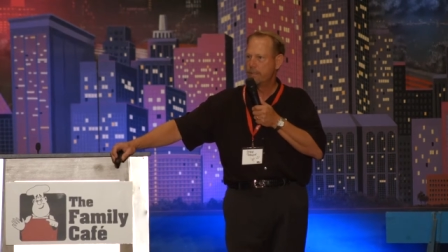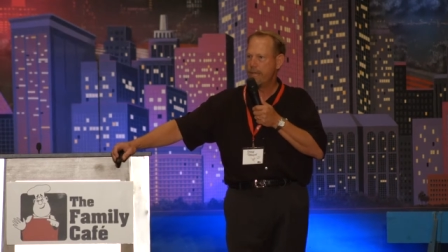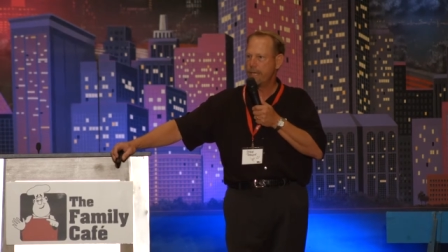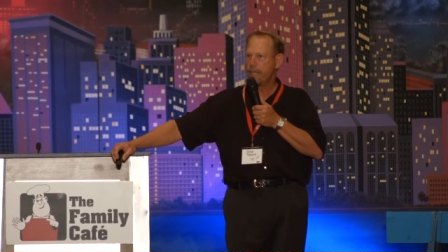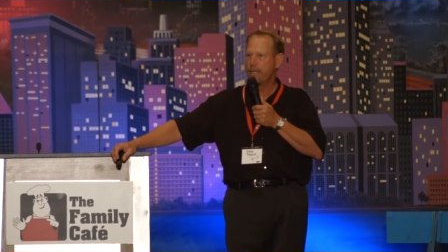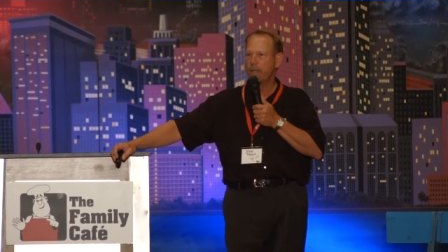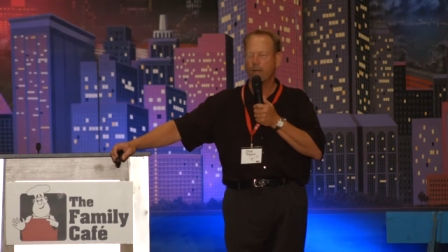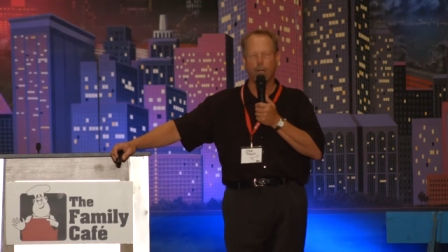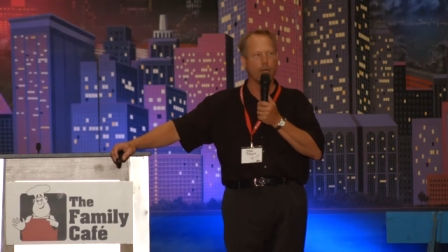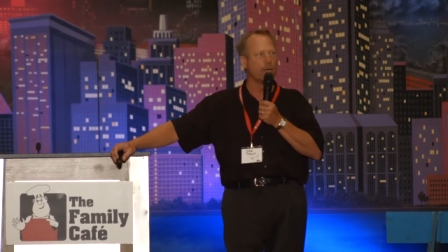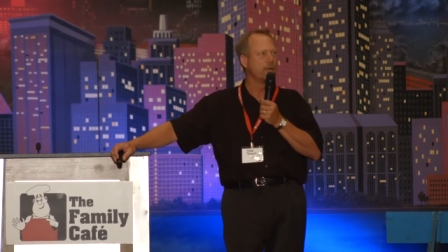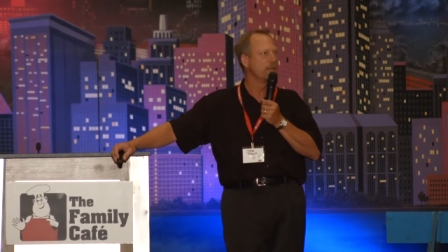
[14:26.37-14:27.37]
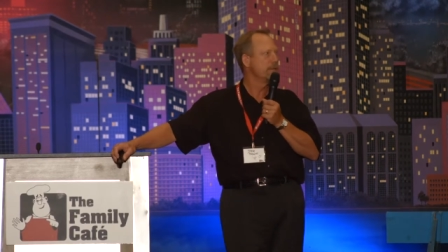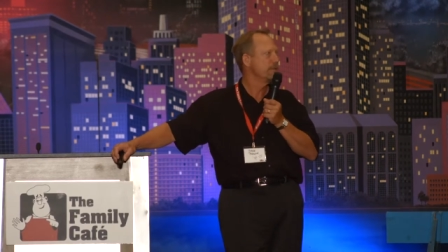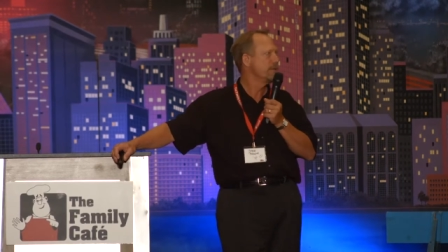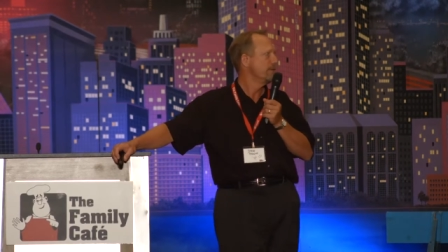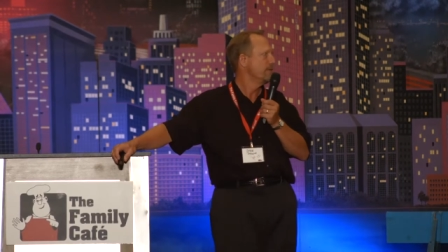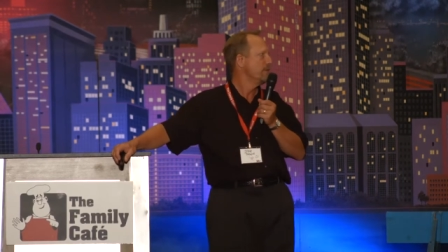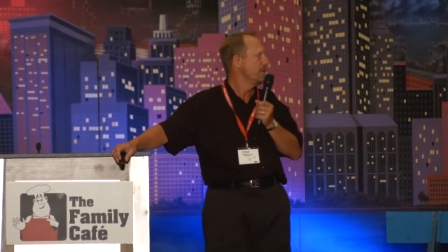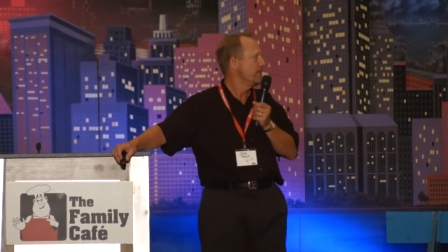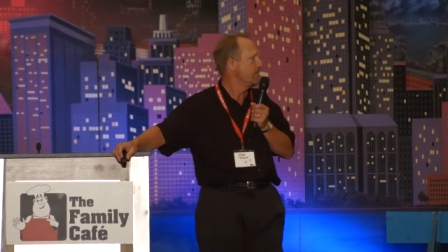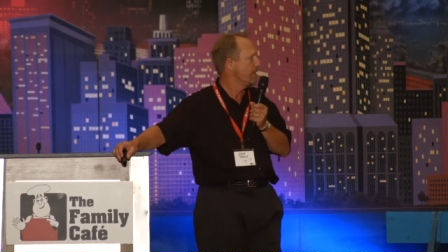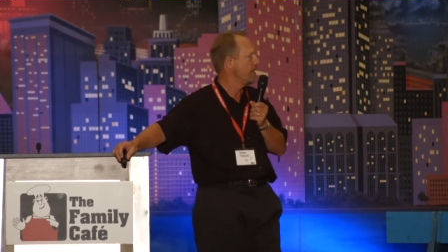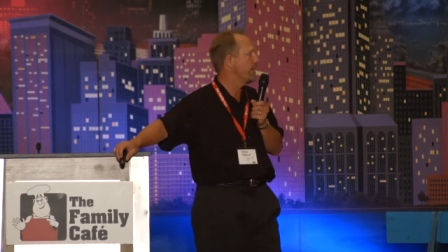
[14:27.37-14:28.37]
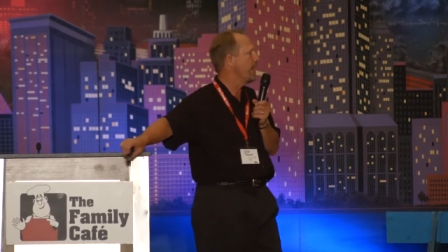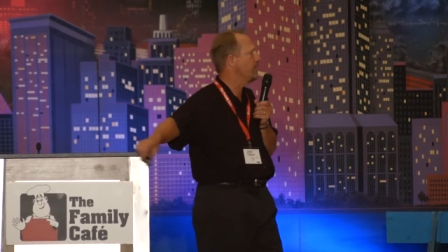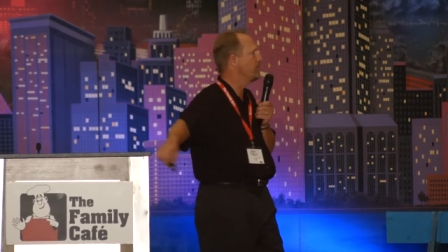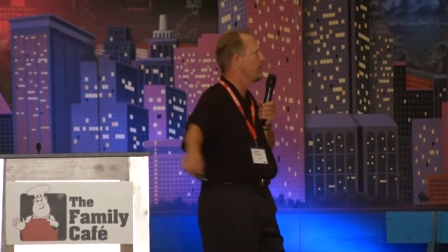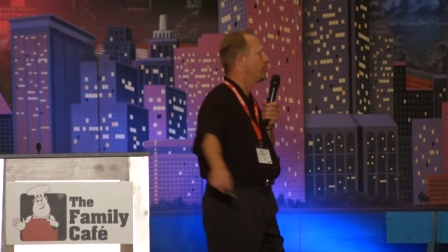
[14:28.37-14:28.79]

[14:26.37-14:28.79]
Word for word: taking her to the things